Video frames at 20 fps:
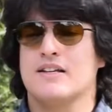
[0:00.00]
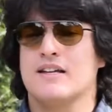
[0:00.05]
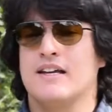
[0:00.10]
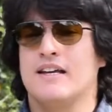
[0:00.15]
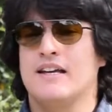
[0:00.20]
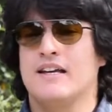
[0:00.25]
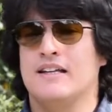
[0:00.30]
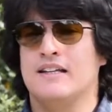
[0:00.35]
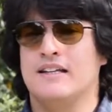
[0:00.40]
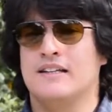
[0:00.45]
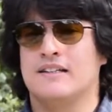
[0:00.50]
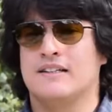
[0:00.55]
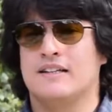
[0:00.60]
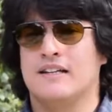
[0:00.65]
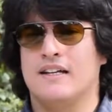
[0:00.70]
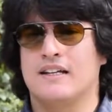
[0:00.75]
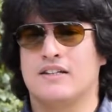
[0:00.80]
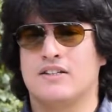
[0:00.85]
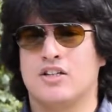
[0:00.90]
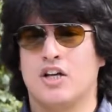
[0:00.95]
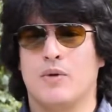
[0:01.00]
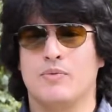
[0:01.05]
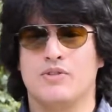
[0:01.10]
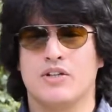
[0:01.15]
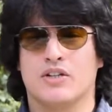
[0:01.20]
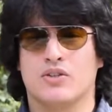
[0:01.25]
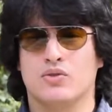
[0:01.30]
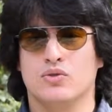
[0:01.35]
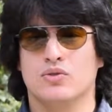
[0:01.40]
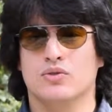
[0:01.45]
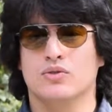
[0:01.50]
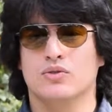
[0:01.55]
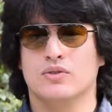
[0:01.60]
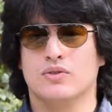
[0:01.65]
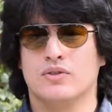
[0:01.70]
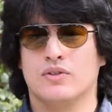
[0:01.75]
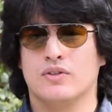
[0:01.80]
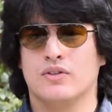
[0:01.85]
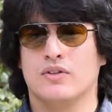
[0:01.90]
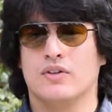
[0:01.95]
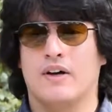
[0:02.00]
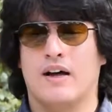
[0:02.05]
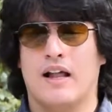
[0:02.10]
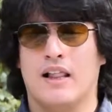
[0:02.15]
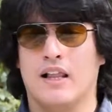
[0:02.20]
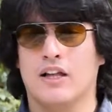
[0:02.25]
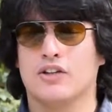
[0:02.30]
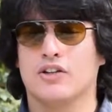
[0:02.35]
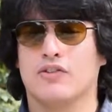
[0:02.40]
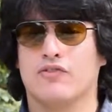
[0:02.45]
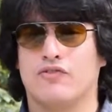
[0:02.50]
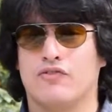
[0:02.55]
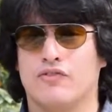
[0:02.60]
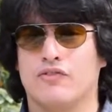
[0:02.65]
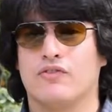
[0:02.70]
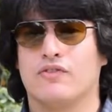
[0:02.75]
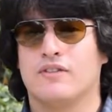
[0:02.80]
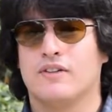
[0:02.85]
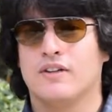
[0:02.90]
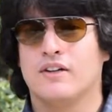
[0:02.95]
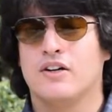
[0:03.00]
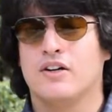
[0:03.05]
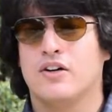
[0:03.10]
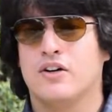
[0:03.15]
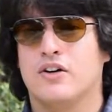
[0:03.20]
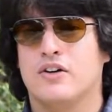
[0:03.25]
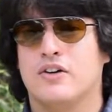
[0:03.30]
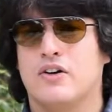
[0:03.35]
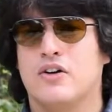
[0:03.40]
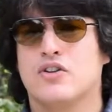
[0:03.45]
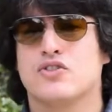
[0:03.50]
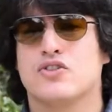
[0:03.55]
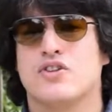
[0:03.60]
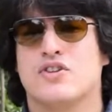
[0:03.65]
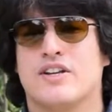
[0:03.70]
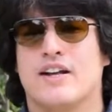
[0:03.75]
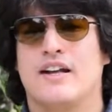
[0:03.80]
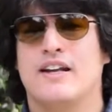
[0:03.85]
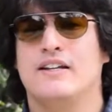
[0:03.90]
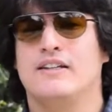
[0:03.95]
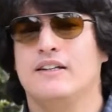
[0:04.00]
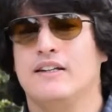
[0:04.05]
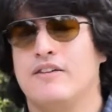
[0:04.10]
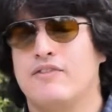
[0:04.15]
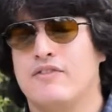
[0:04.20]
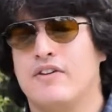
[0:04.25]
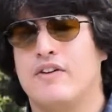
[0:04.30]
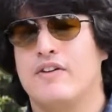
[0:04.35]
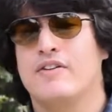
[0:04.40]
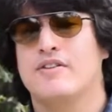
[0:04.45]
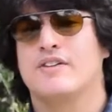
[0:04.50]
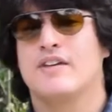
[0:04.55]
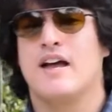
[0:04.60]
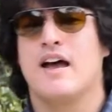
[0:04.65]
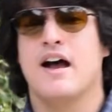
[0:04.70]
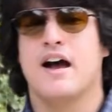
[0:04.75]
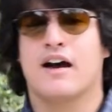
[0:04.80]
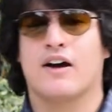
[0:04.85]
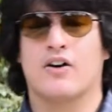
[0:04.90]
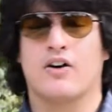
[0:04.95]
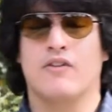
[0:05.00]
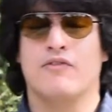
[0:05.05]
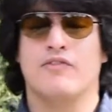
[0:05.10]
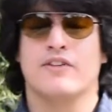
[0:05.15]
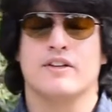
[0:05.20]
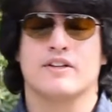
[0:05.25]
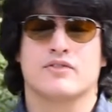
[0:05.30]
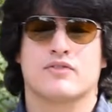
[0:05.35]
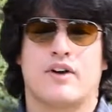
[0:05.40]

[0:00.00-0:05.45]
It's subject to a lot of uncertainty if there is a confidence